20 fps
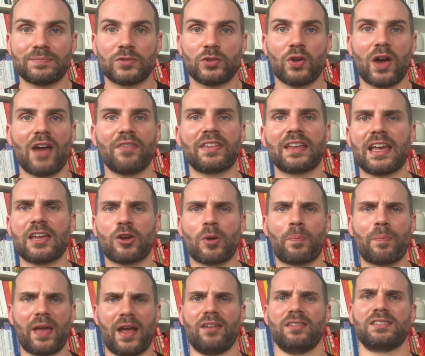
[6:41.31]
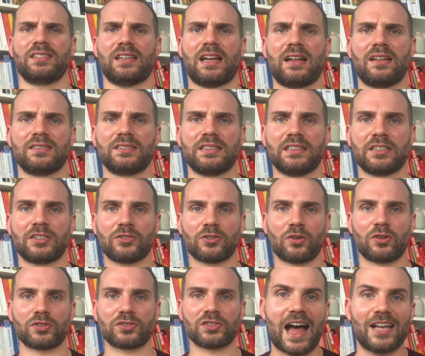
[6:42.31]
You have to get your personality
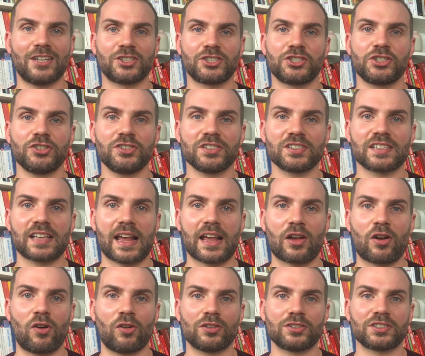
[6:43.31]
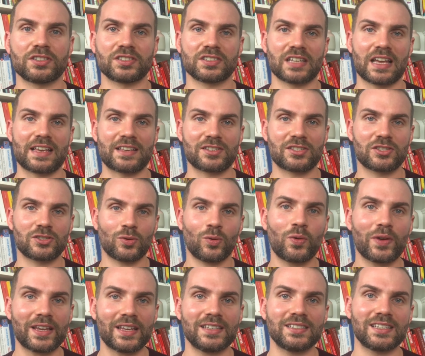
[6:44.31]
across. As student psychologists, it's
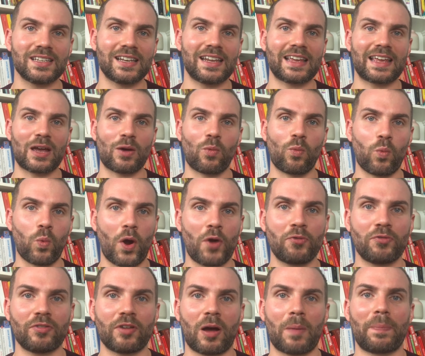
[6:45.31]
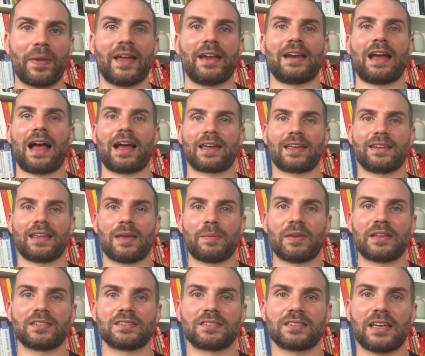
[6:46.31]
so easy to get wound up in
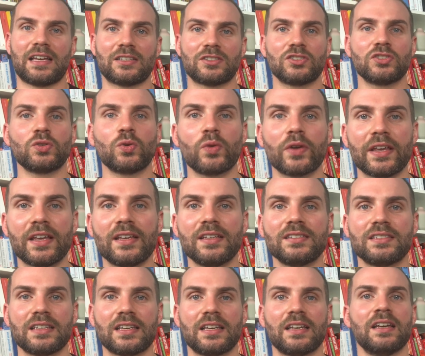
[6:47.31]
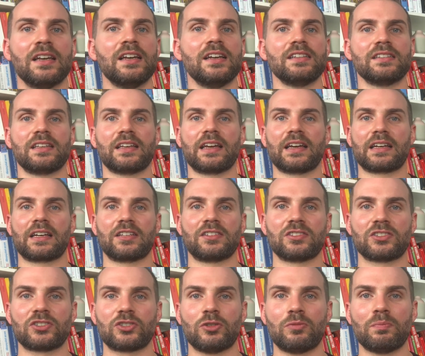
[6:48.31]
academics. It's so easy to get
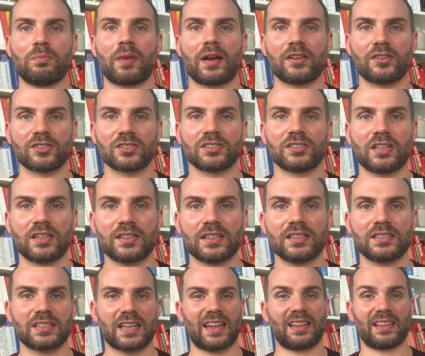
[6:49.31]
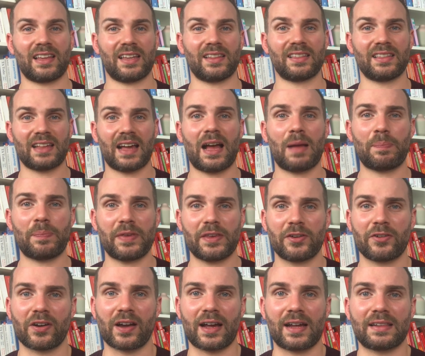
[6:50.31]
consumed by your studies and let that be
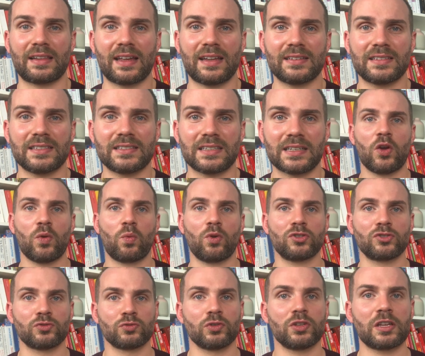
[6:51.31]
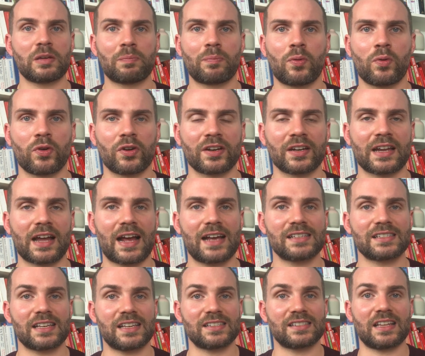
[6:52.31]
your identity. What's really important,
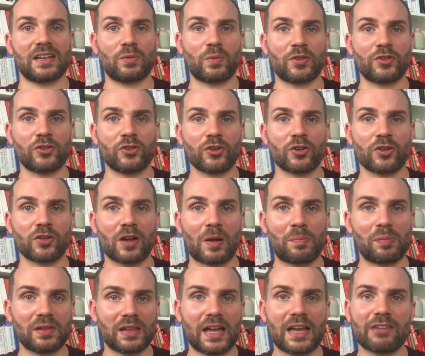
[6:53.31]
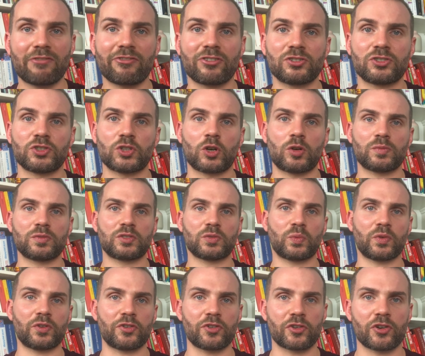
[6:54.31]
guys, is that when you're applying for jobs,
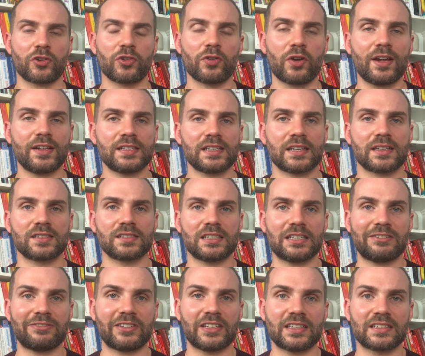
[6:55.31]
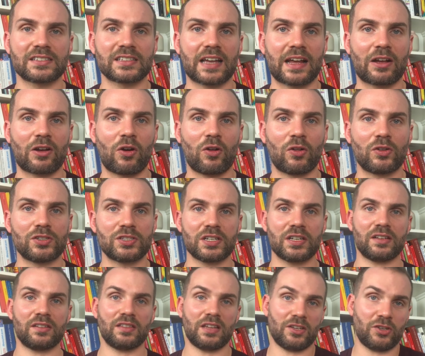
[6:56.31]
when you're creating a CV in
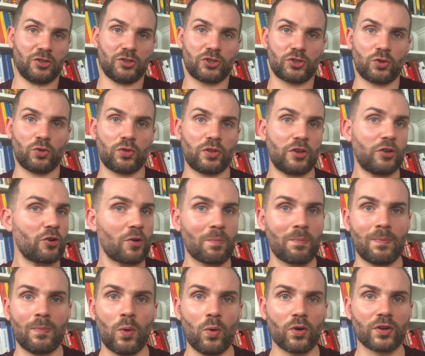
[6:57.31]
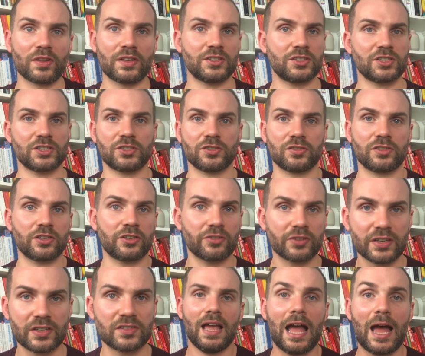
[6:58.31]
psychology, that you show that you're more than just your
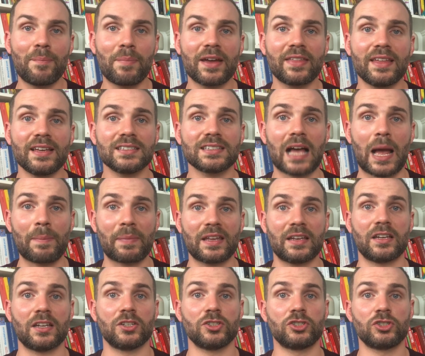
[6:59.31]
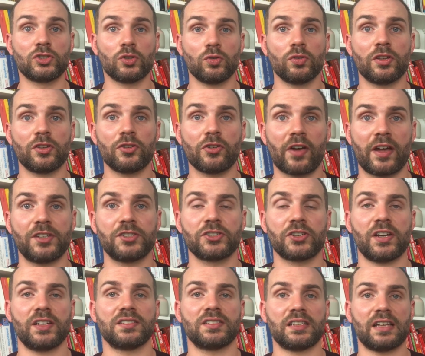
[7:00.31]
degrees. And by this, I mean show that you're
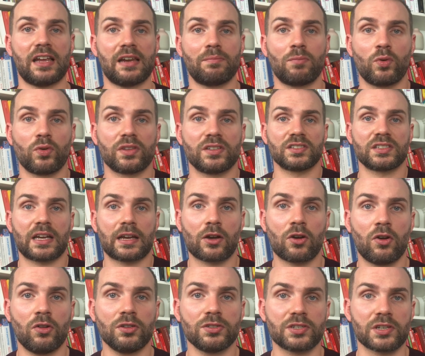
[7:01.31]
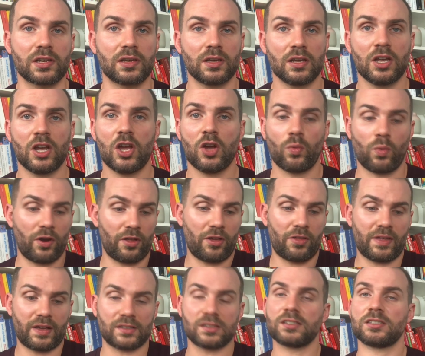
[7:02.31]
interested in more psychology, whether
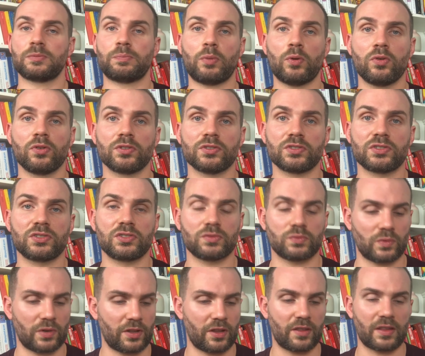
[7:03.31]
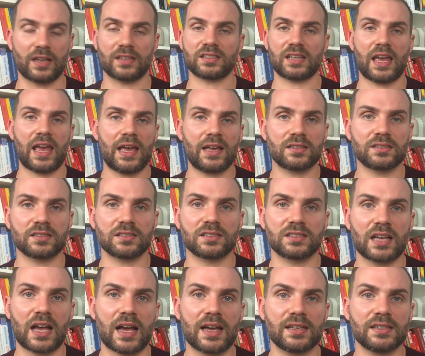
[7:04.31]
that's sports, whether that's
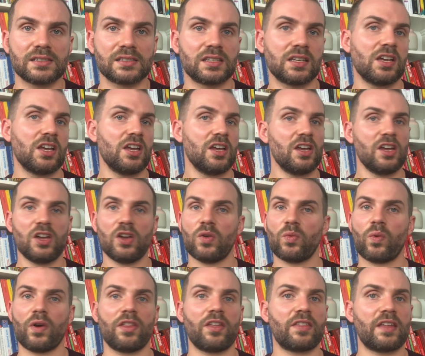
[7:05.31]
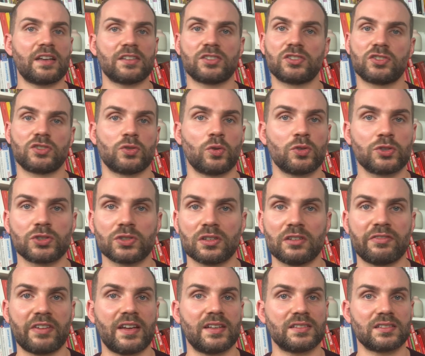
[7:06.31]
exercise, whether that's social
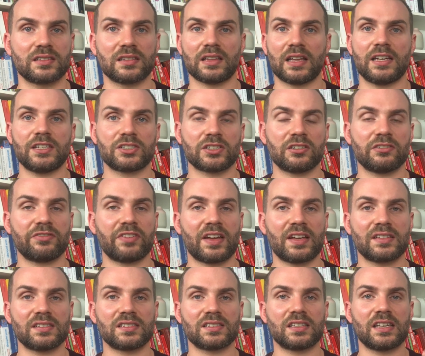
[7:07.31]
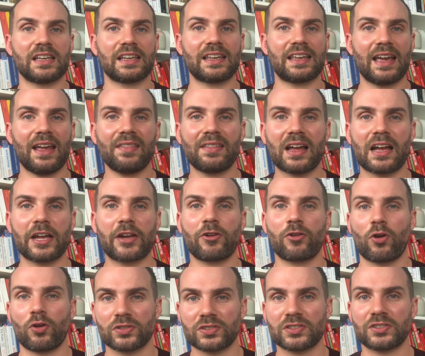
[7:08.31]
events, leisure events. Get that
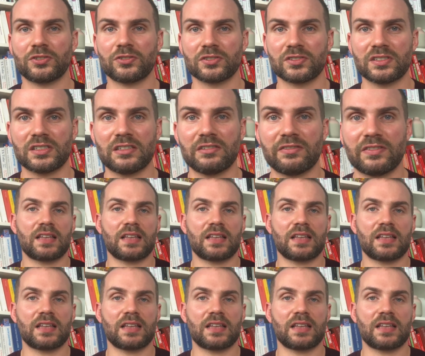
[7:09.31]
across in your CV.